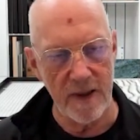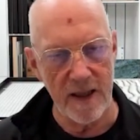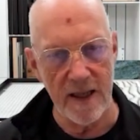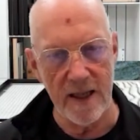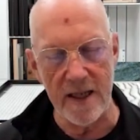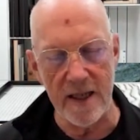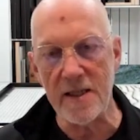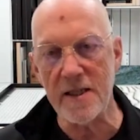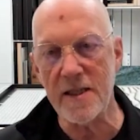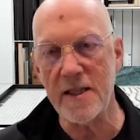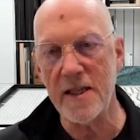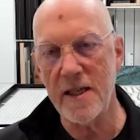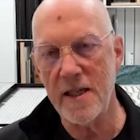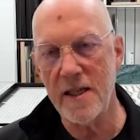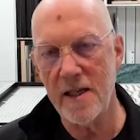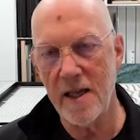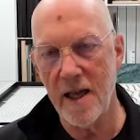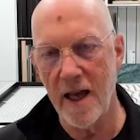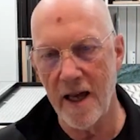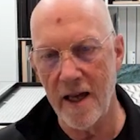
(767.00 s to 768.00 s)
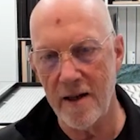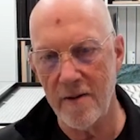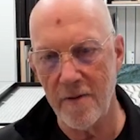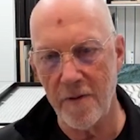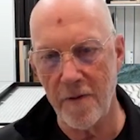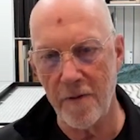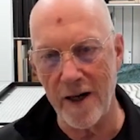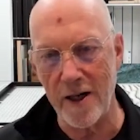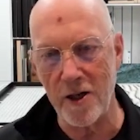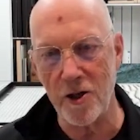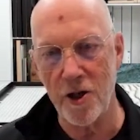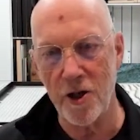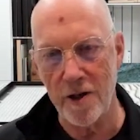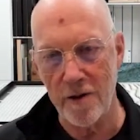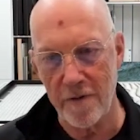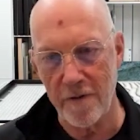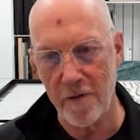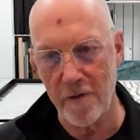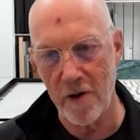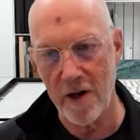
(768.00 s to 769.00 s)
easy and
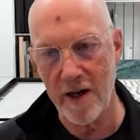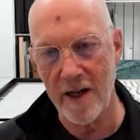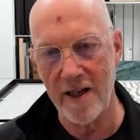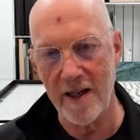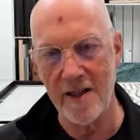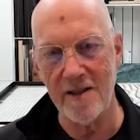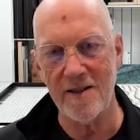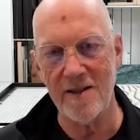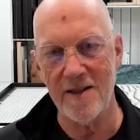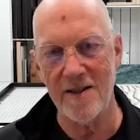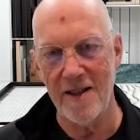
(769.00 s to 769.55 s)
friction-free.